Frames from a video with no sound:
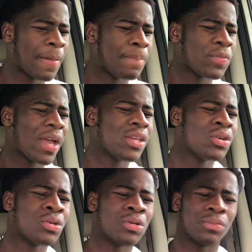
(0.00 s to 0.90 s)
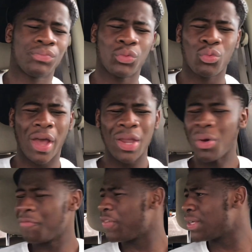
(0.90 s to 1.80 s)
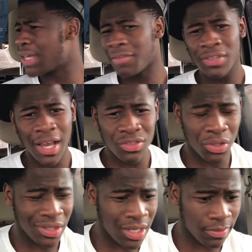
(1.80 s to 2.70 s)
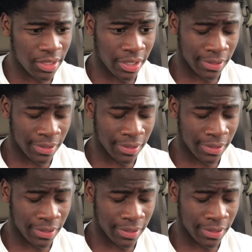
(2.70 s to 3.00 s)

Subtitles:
Hey yo, hey, one thing, yeah, have you guys not deeped, yeah?